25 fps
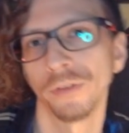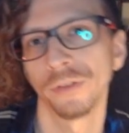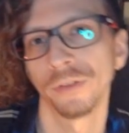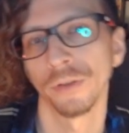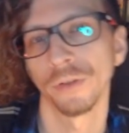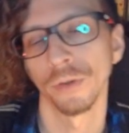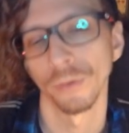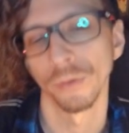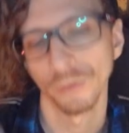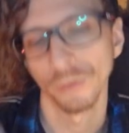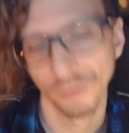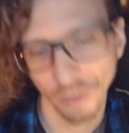
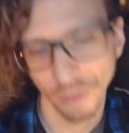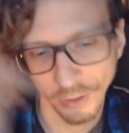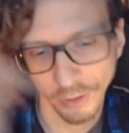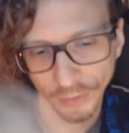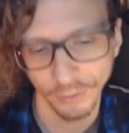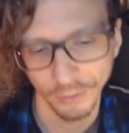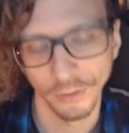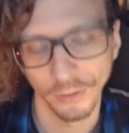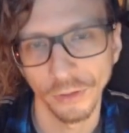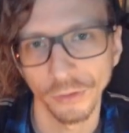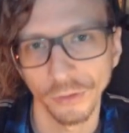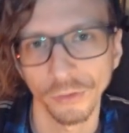so check
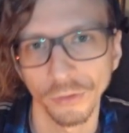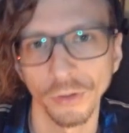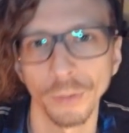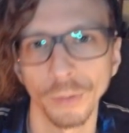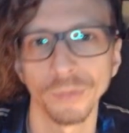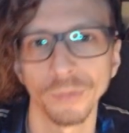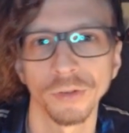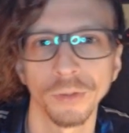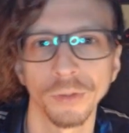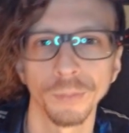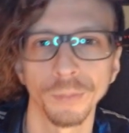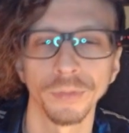the
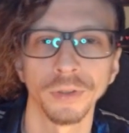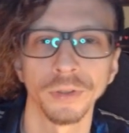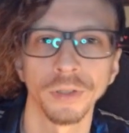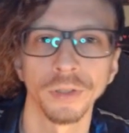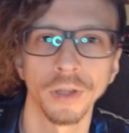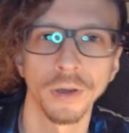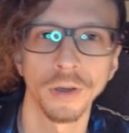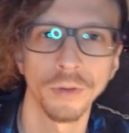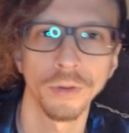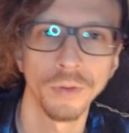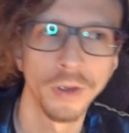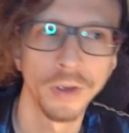description
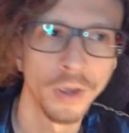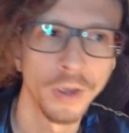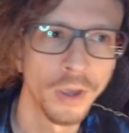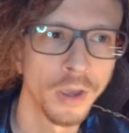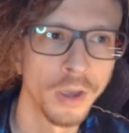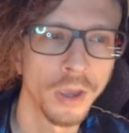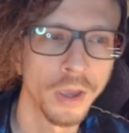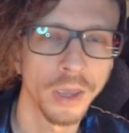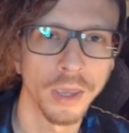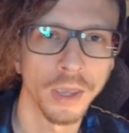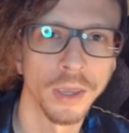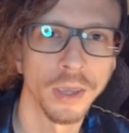below,
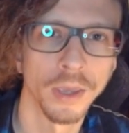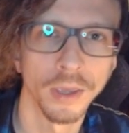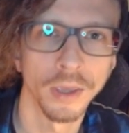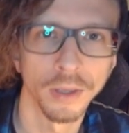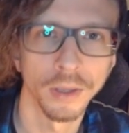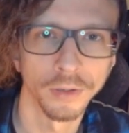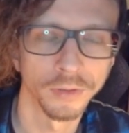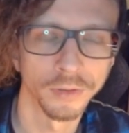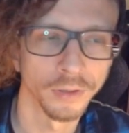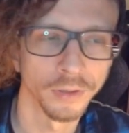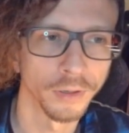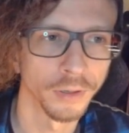
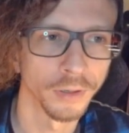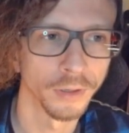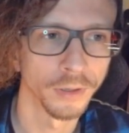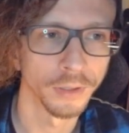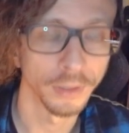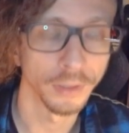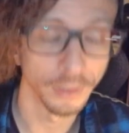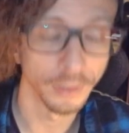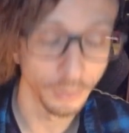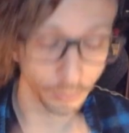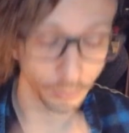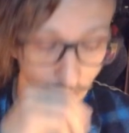and uh,
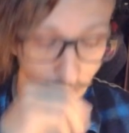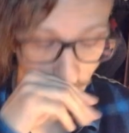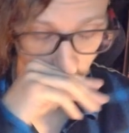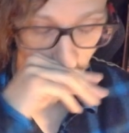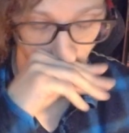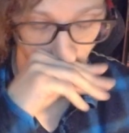you you